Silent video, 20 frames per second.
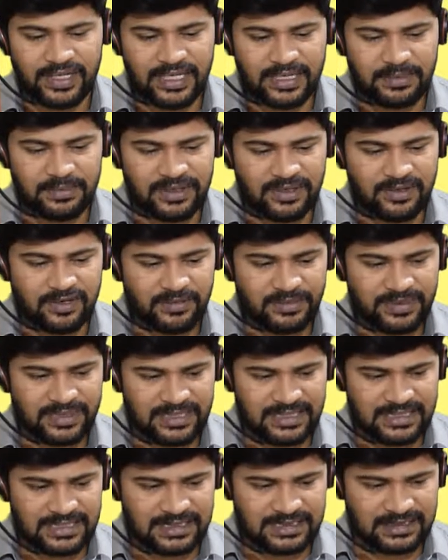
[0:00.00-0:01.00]
let me copy
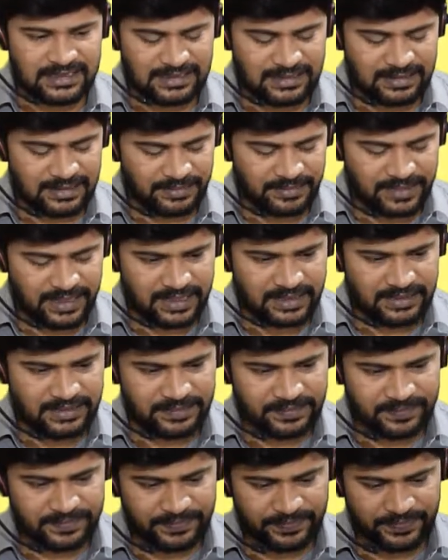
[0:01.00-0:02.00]
this command
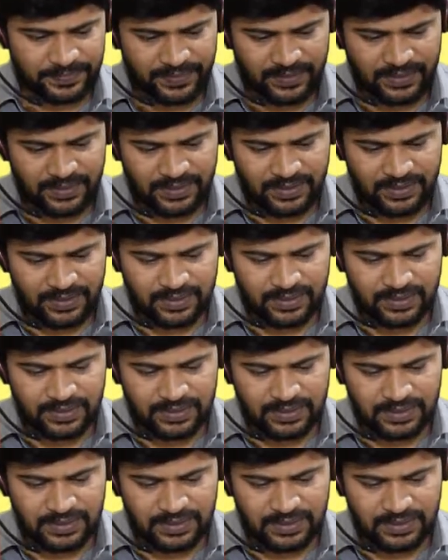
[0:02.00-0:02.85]
go